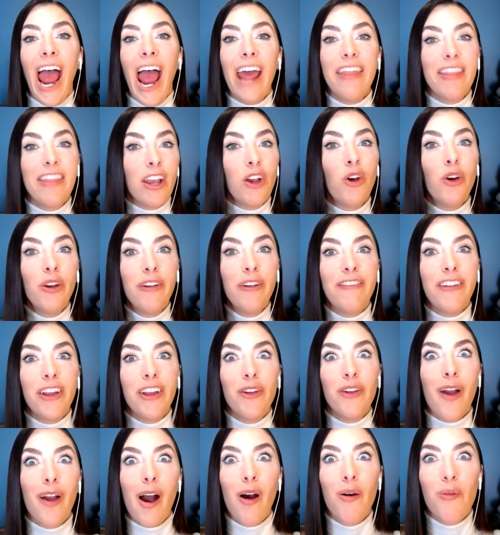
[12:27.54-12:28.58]
and they couldn't
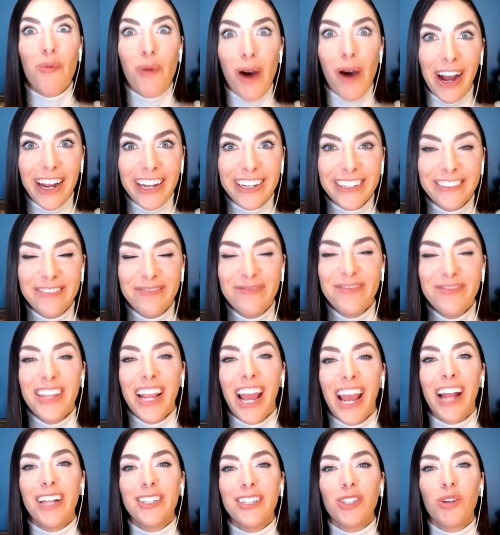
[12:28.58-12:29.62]
figure out why.
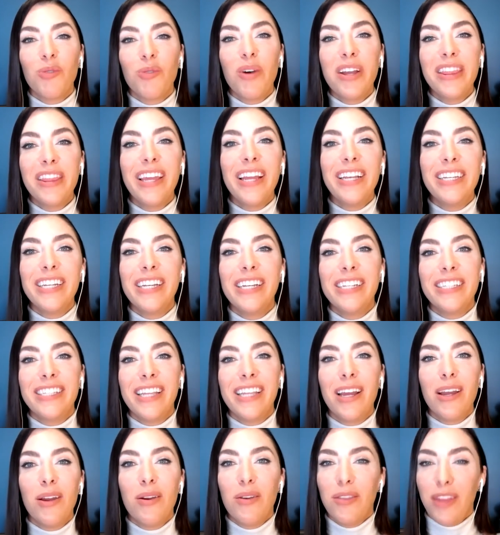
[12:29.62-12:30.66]
And so what they did is
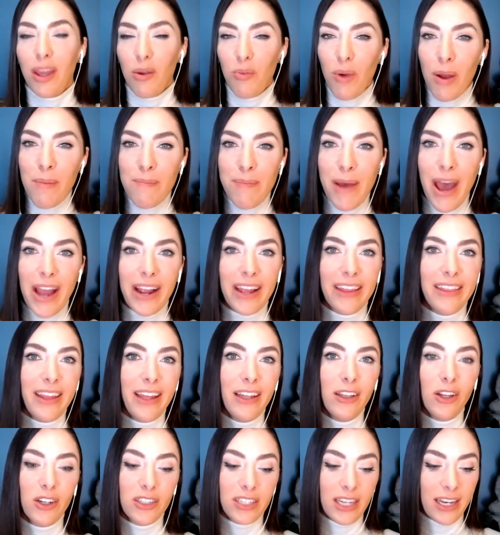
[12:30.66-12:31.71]
they, they went back and
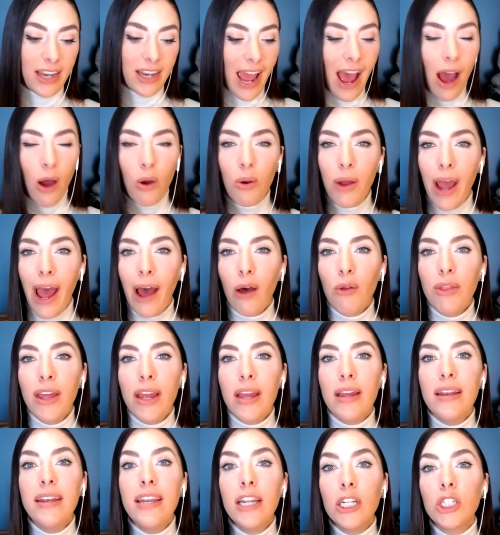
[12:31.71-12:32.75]
they looked at how, how
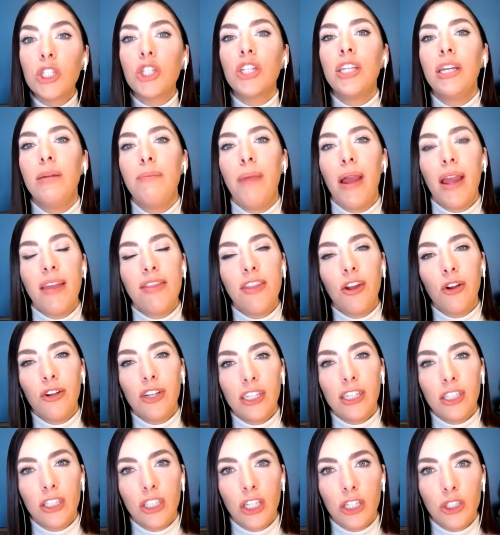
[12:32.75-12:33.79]
they initially made their
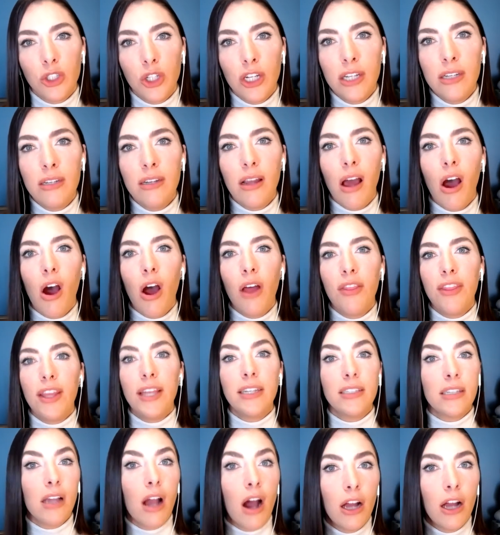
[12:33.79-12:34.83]
decision on
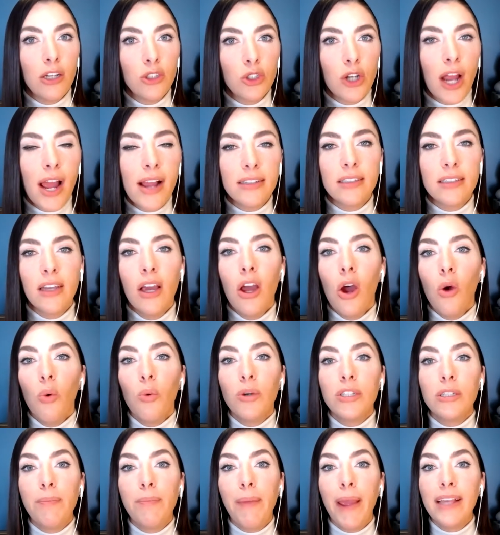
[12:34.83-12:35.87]
these contracts
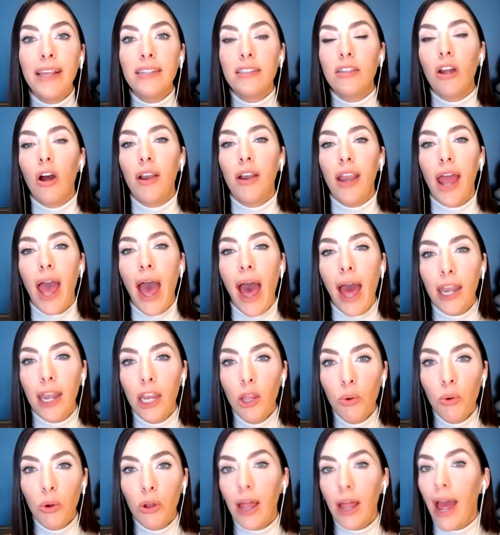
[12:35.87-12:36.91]
was based on
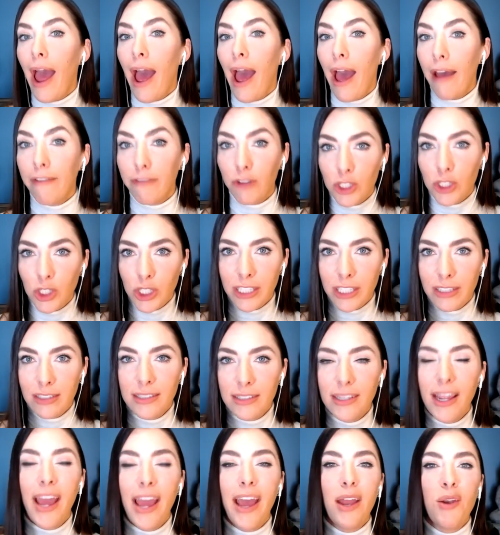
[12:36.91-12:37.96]
annual
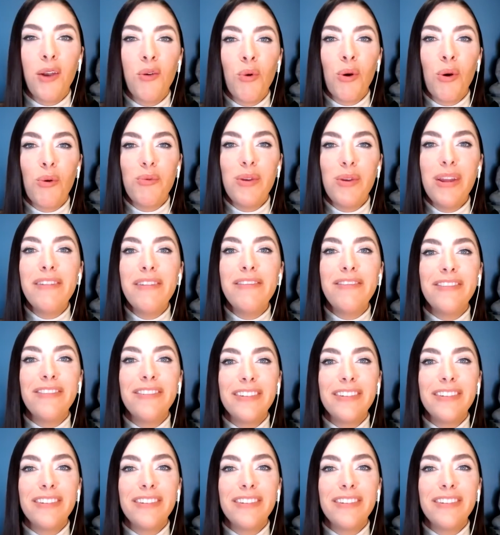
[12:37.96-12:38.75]
averages. And what we've